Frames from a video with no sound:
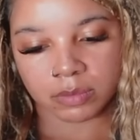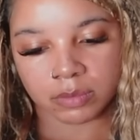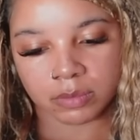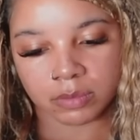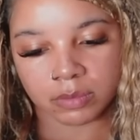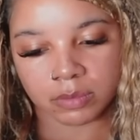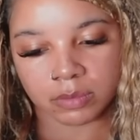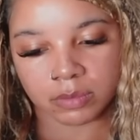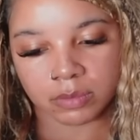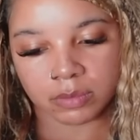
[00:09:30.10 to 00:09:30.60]

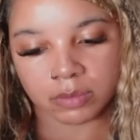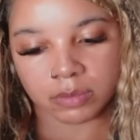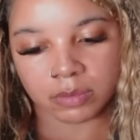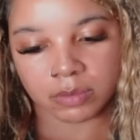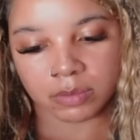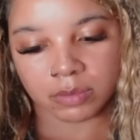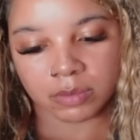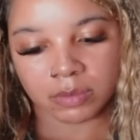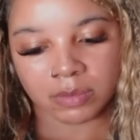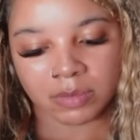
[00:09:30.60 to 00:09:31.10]
like Butterfly
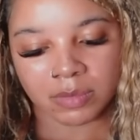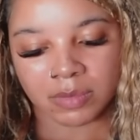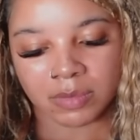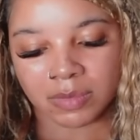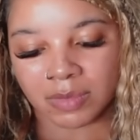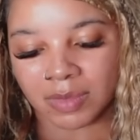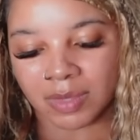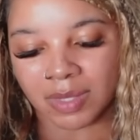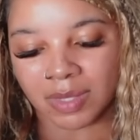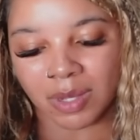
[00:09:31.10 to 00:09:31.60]

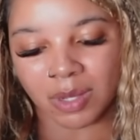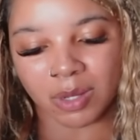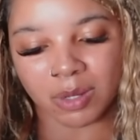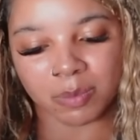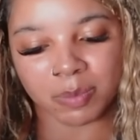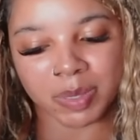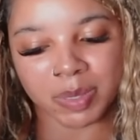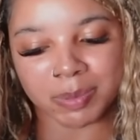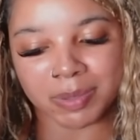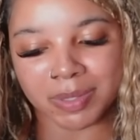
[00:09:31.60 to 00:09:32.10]
Cool.
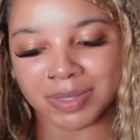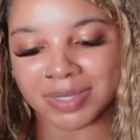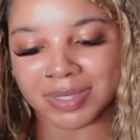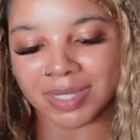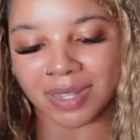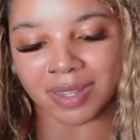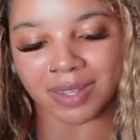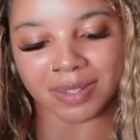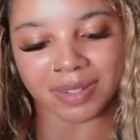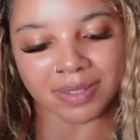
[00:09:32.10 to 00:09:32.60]
No, people are
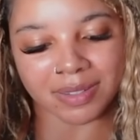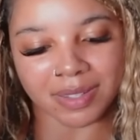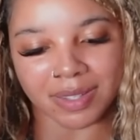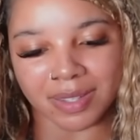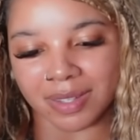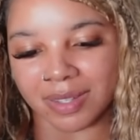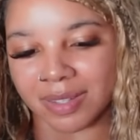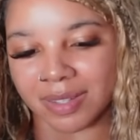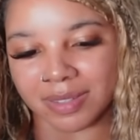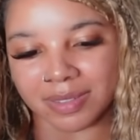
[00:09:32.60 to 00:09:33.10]
tired of
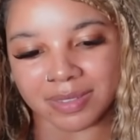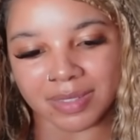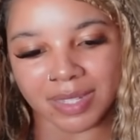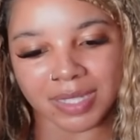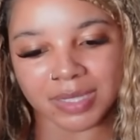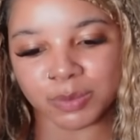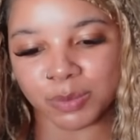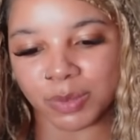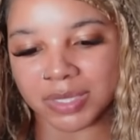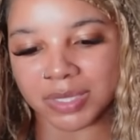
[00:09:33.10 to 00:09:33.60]
that.
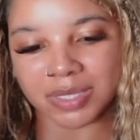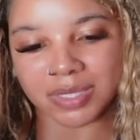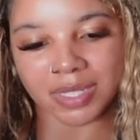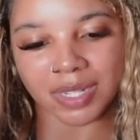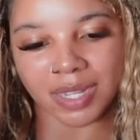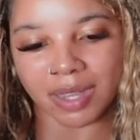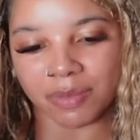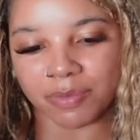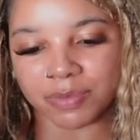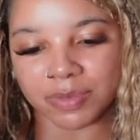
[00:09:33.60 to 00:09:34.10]
That's why she
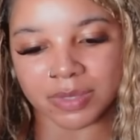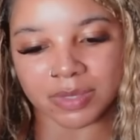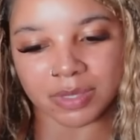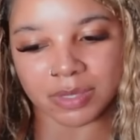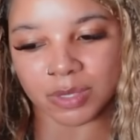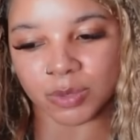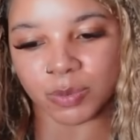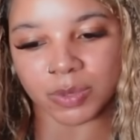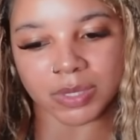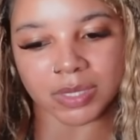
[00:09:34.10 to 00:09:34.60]
have
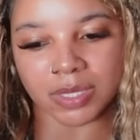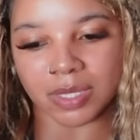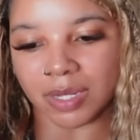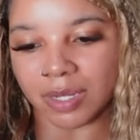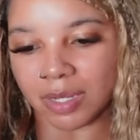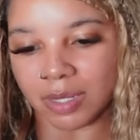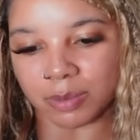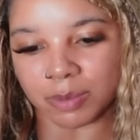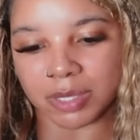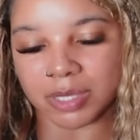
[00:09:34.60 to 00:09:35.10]
to switch it
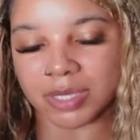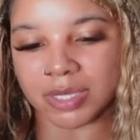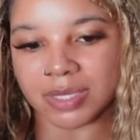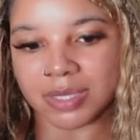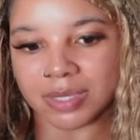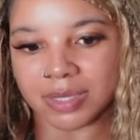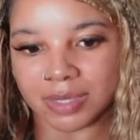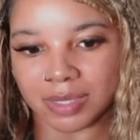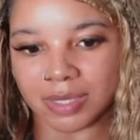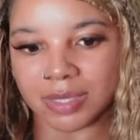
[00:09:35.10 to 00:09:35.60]
up because
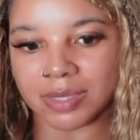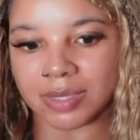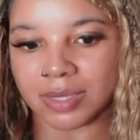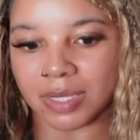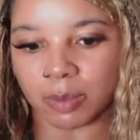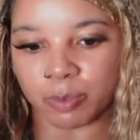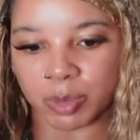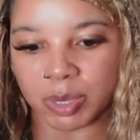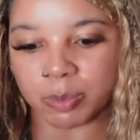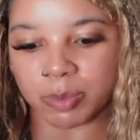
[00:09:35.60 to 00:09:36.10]
she sees
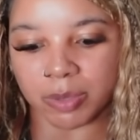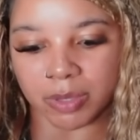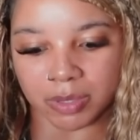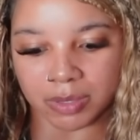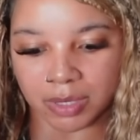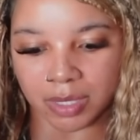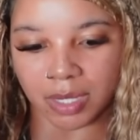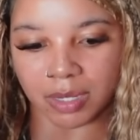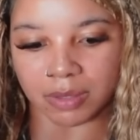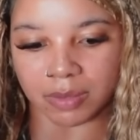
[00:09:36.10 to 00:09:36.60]
that people are
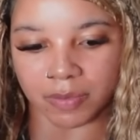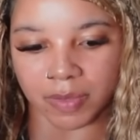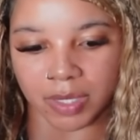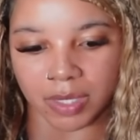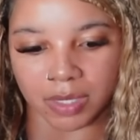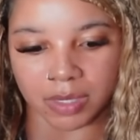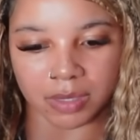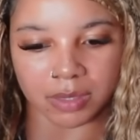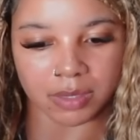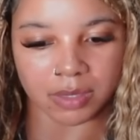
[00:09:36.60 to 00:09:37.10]
tired of
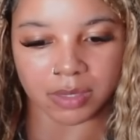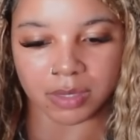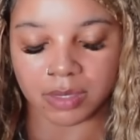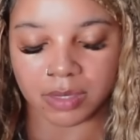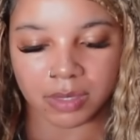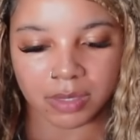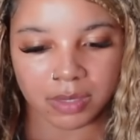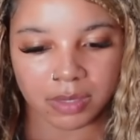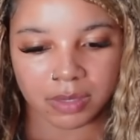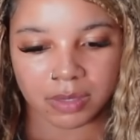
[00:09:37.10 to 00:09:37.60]
that.
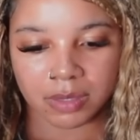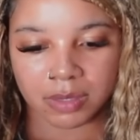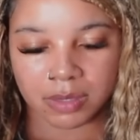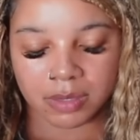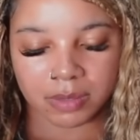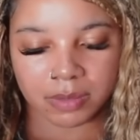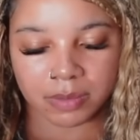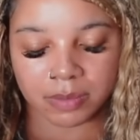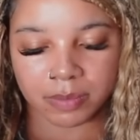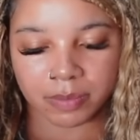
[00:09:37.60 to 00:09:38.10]
In her
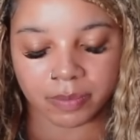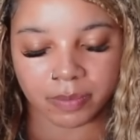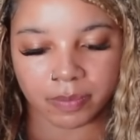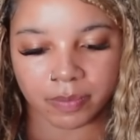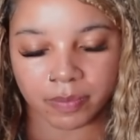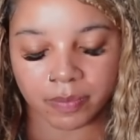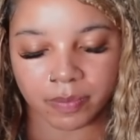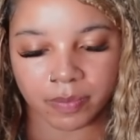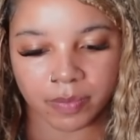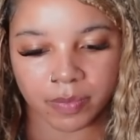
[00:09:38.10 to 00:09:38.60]
mood
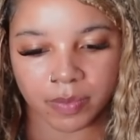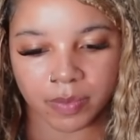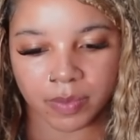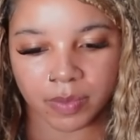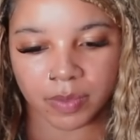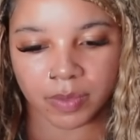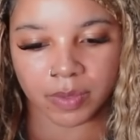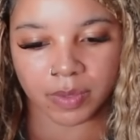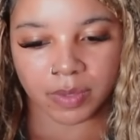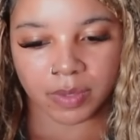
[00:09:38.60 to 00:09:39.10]
and
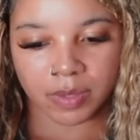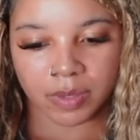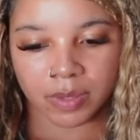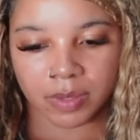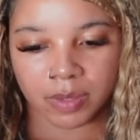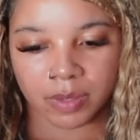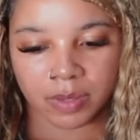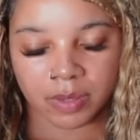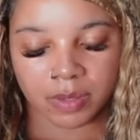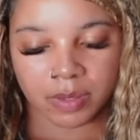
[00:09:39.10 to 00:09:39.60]
smooching.
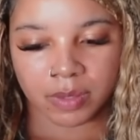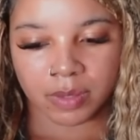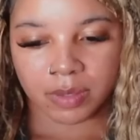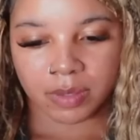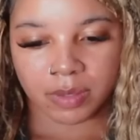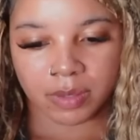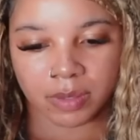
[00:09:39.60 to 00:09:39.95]
I wouldn't be